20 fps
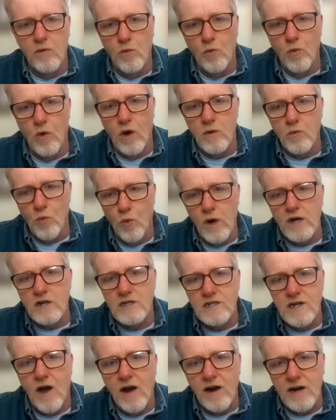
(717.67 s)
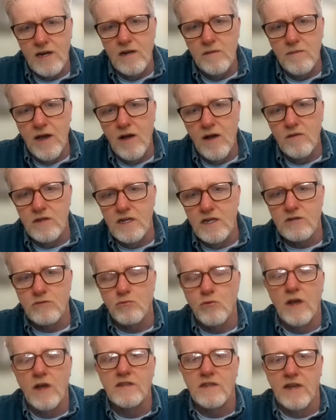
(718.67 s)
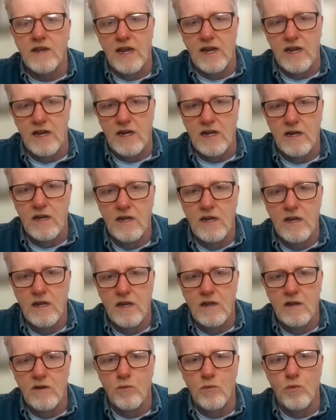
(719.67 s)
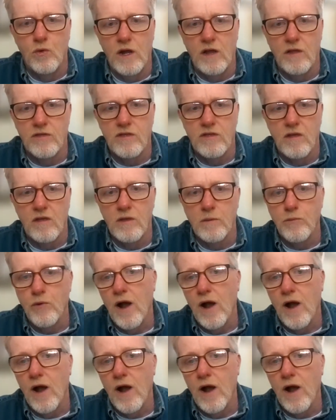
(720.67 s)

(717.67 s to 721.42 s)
what we're talking about is resonating with right. the